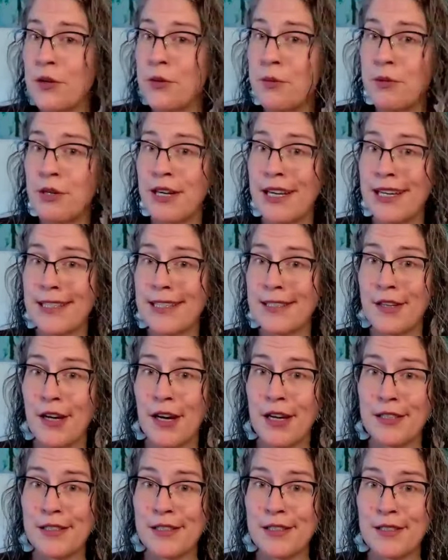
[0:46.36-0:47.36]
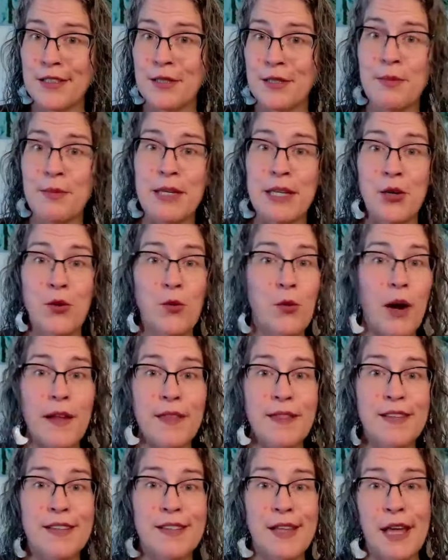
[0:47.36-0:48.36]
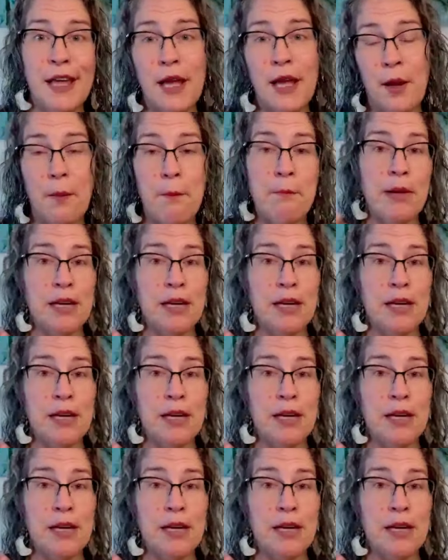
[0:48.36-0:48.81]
Shadow work has gotten to be quite the